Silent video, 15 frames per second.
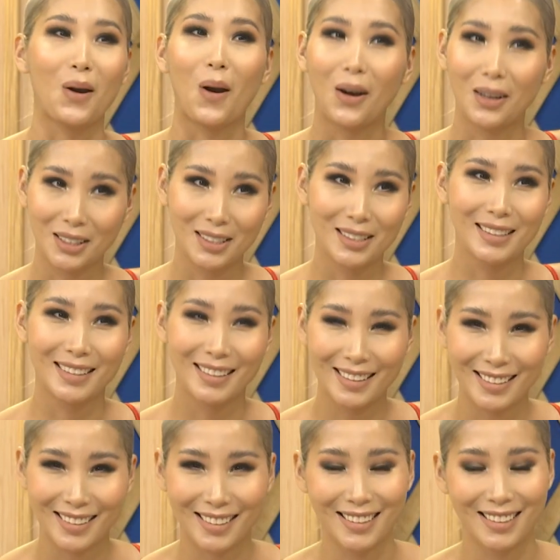
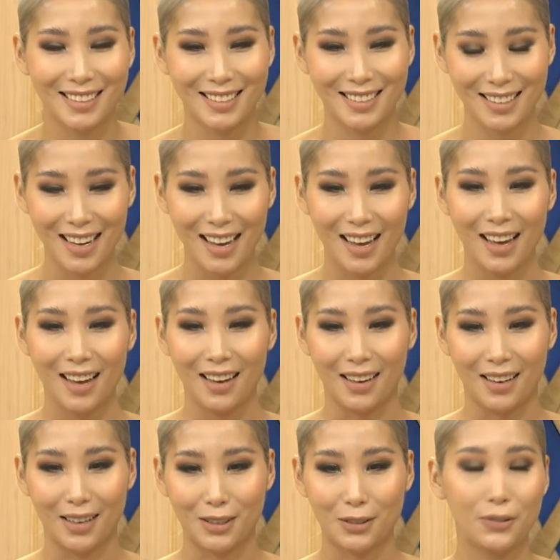Honestly, because
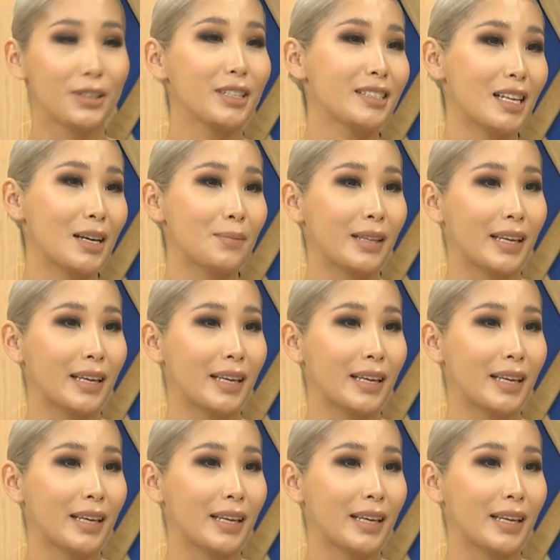the first time,